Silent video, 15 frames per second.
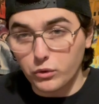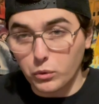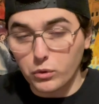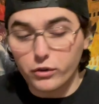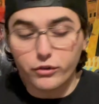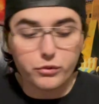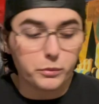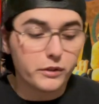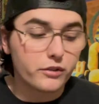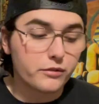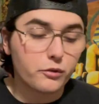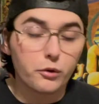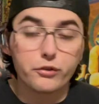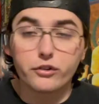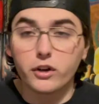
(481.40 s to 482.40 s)
Orange, which of
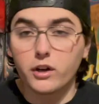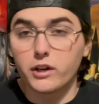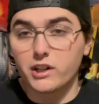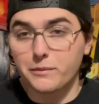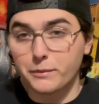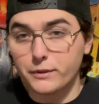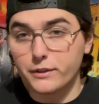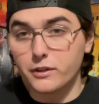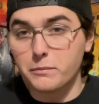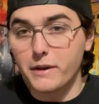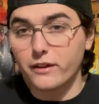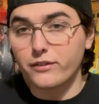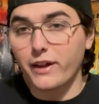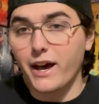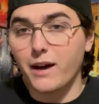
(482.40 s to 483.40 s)
course are a couple of their
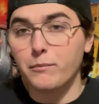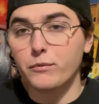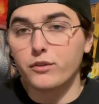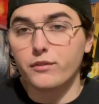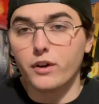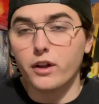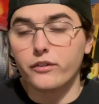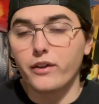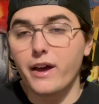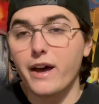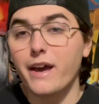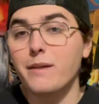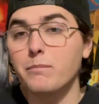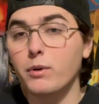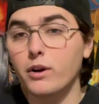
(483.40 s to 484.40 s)
best albums of all
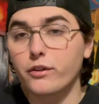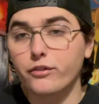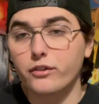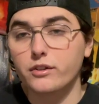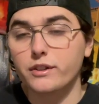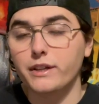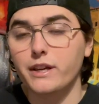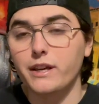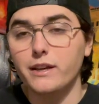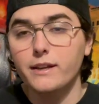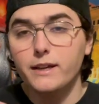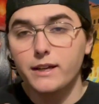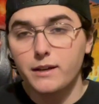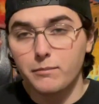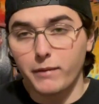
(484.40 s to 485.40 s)
time. Personally,
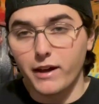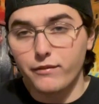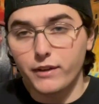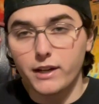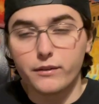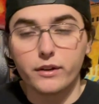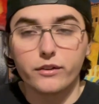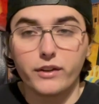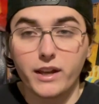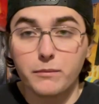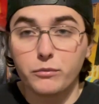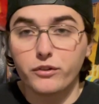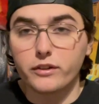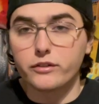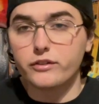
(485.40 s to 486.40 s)
my favorite is
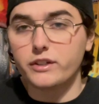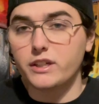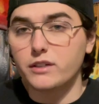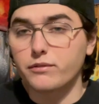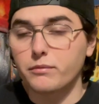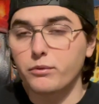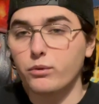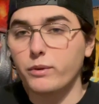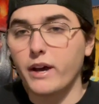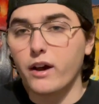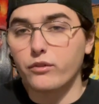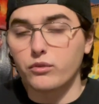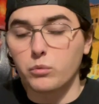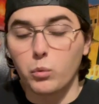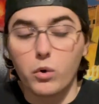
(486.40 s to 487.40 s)
M16 from
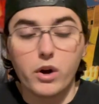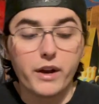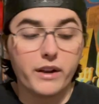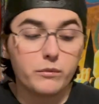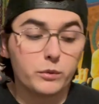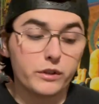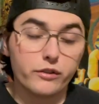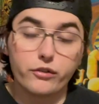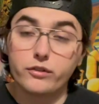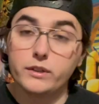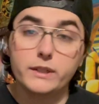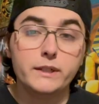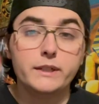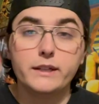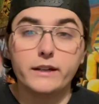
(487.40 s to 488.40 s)
2001, which
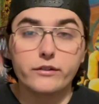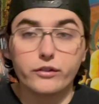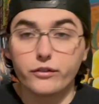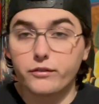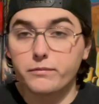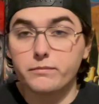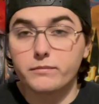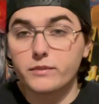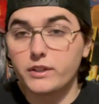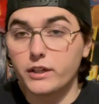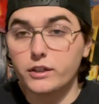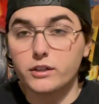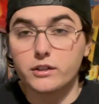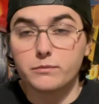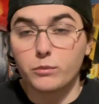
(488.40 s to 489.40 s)
is just
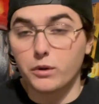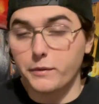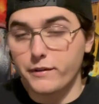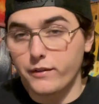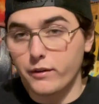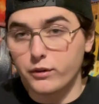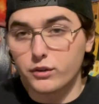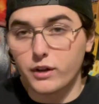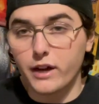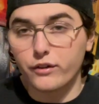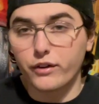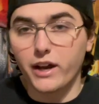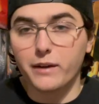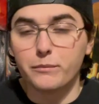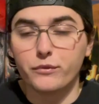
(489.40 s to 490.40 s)
killer. One of my favorite thrash
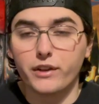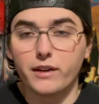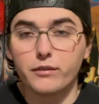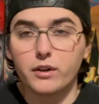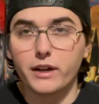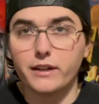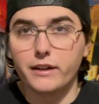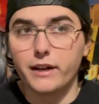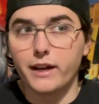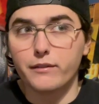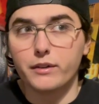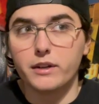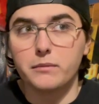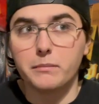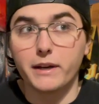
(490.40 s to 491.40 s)
albums ever. I did have
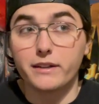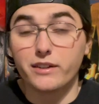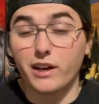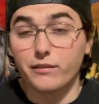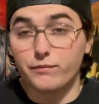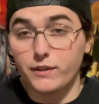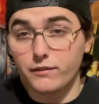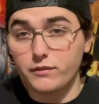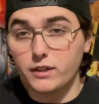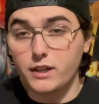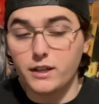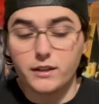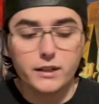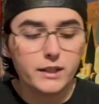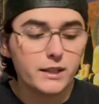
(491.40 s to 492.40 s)
it in my top
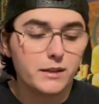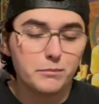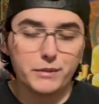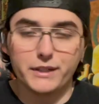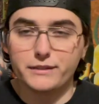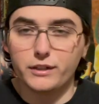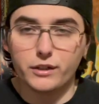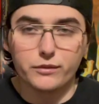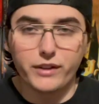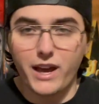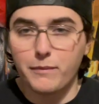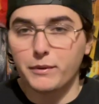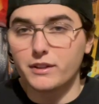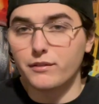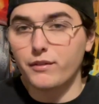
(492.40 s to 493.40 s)
50. But, you know,
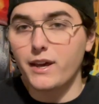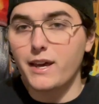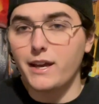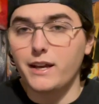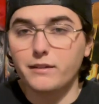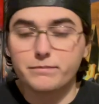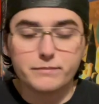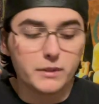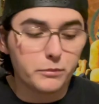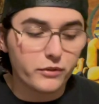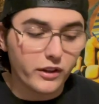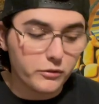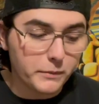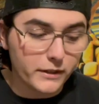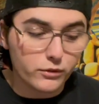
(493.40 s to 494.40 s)
Tapping the Vein,
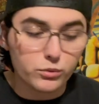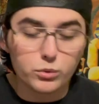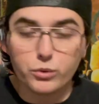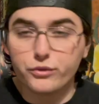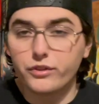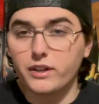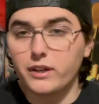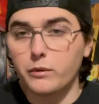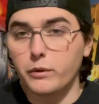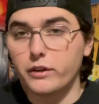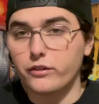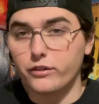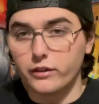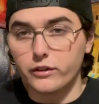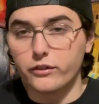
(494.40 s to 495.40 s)
Obsessed by Cruelty,
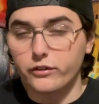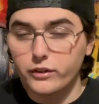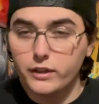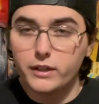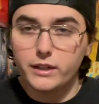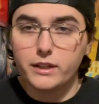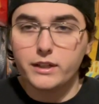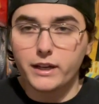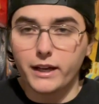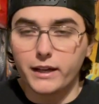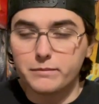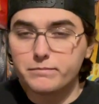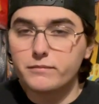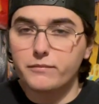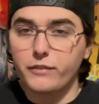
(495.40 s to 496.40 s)
which is a
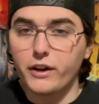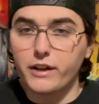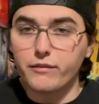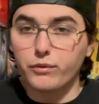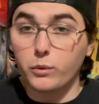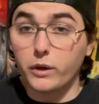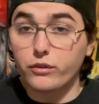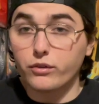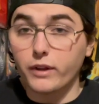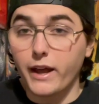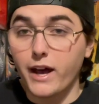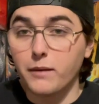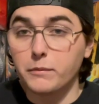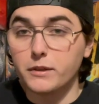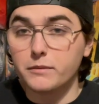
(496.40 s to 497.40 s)
very influential
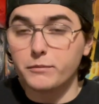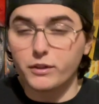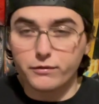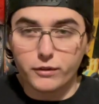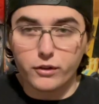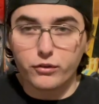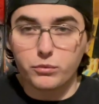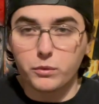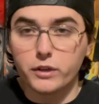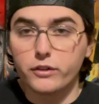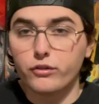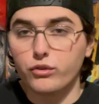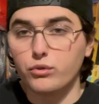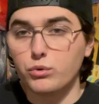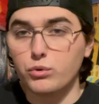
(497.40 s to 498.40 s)
album. Their first one
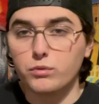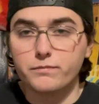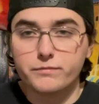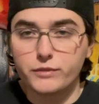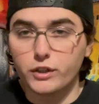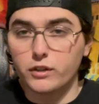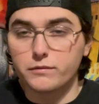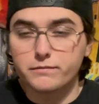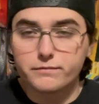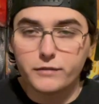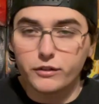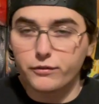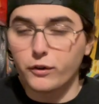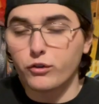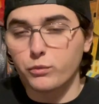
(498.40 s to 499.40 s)
to, you know,
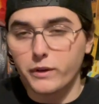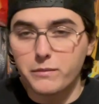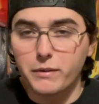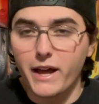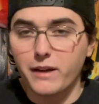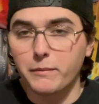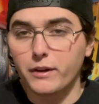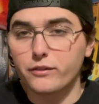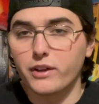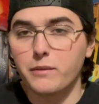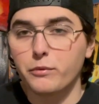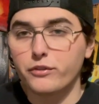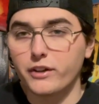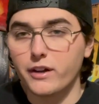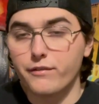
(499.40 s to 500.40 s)
it's first wave black metal type
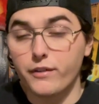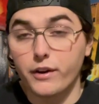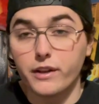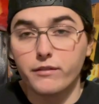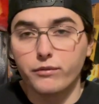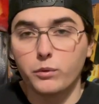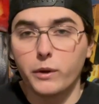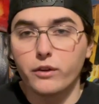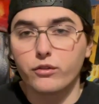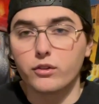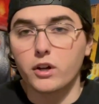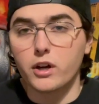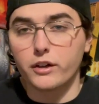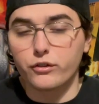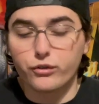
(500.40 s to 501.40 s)
of stuff. Very influential
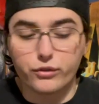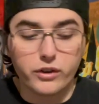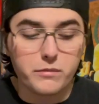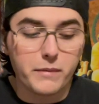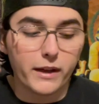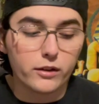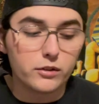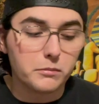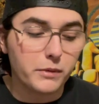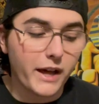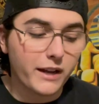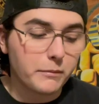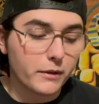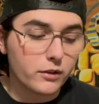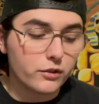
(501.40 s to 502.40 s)
on extreme metal and
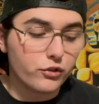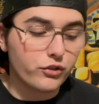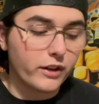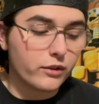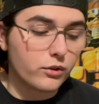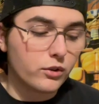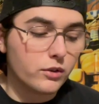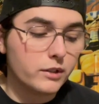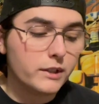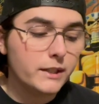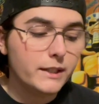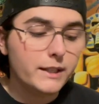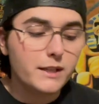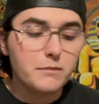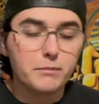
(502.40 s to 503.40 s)
black metal in general.
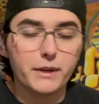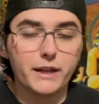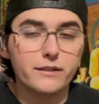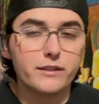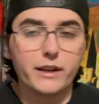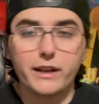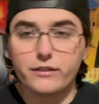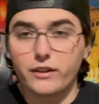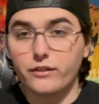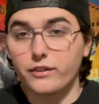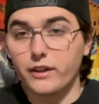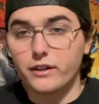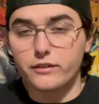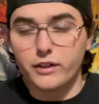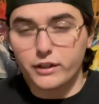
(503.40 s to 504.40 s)
But as I
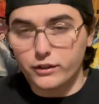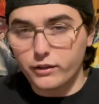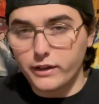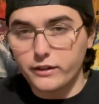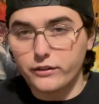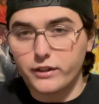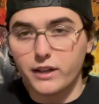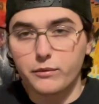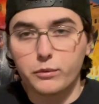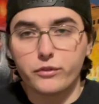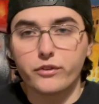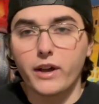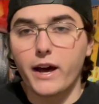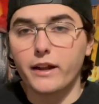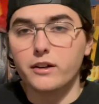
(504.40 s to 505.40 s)
said, a ton of great stuff with
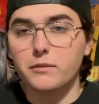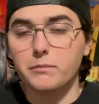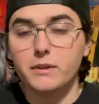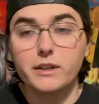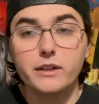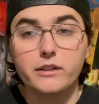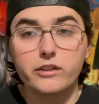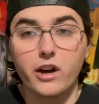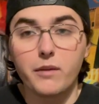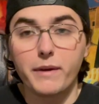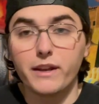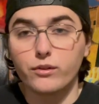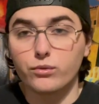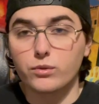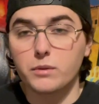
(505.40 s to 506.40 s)
Sodom. Tom
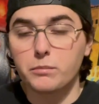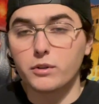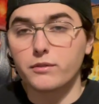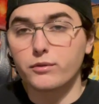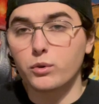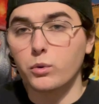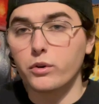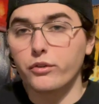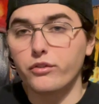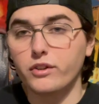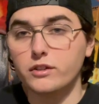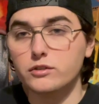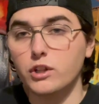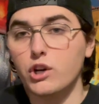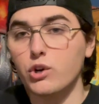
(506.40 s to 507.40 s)
Angel Ripper, of course, the
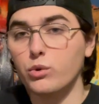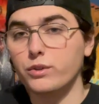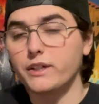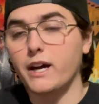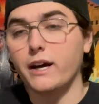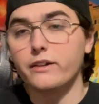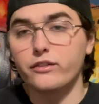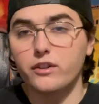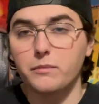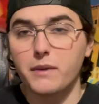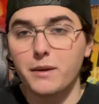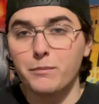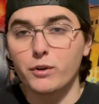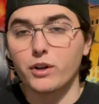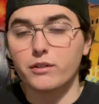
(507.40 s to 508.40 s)
lone constant
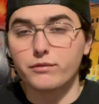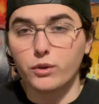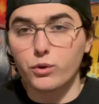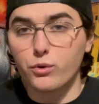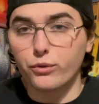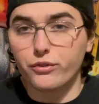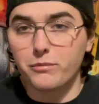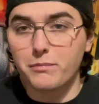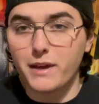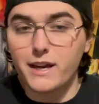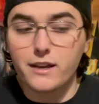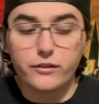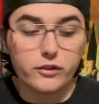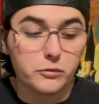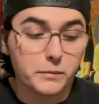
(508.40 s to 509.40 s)
member on vocals and
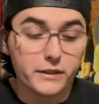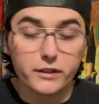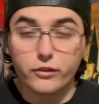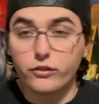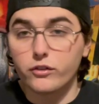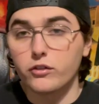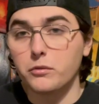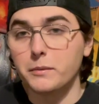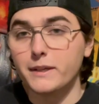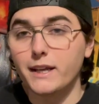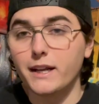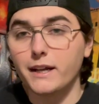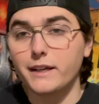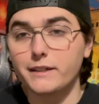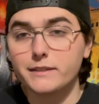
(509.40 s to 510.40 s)
bass. He's been there since the
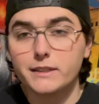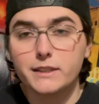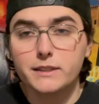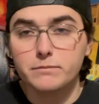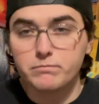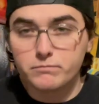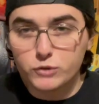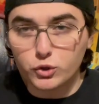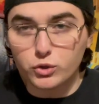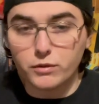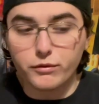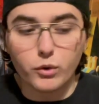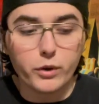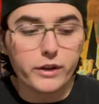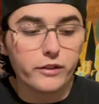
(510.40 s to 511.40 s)
beginning. Cool
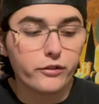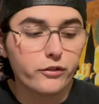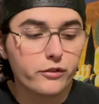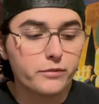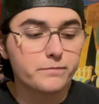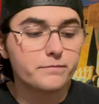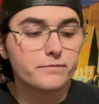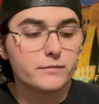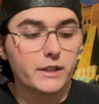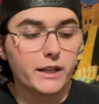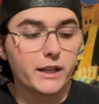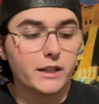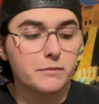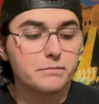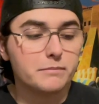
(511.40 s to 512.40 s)
voice.
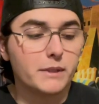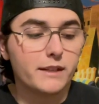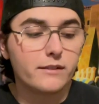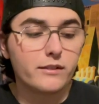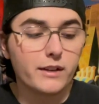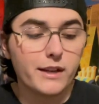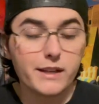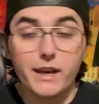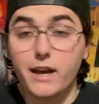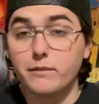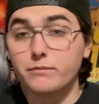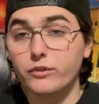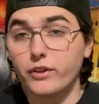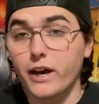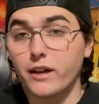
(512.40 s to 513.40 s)
Yeah,
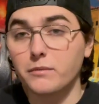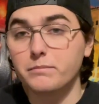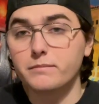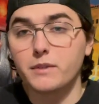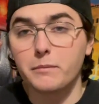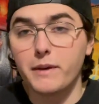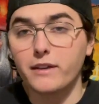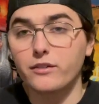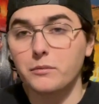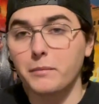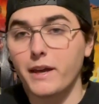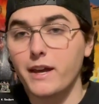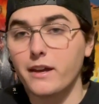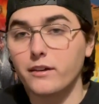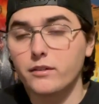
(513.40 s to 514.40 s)
Sodom, amazing
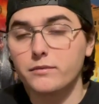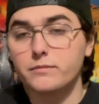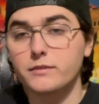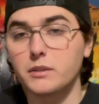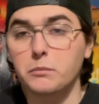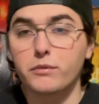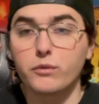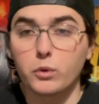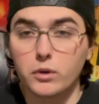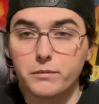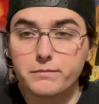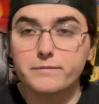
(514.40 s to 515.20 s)
band, number 4.